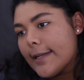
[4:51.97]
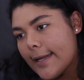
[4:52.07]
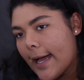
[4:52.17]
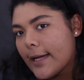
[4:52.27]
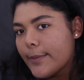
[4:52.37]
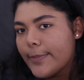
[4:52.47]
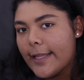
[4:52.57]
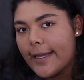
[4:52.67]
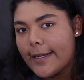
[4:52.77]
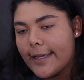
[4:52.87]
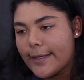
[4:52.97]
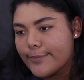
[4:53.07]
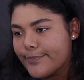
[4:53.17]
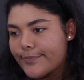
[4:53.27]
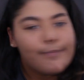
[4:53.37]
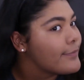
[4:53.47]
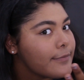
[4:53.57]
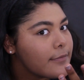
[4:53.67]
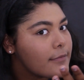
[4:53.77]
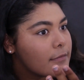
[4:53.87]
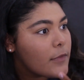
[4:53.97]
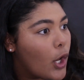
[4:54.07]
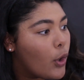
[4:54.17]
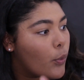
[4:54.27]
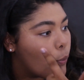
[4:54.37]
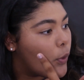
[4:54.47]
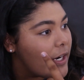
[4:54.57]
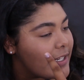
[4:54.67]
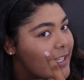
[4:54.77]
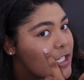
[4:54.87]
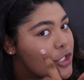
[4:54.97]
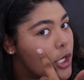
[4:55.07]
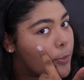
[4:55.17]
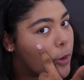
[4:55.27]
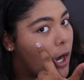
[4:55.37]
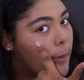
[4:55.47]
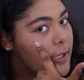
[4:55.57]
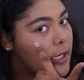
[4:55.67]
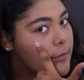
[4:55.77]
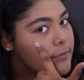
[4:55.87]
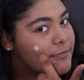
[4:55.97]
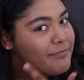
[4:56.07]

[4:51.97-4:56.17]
Not complaining. What is your problem?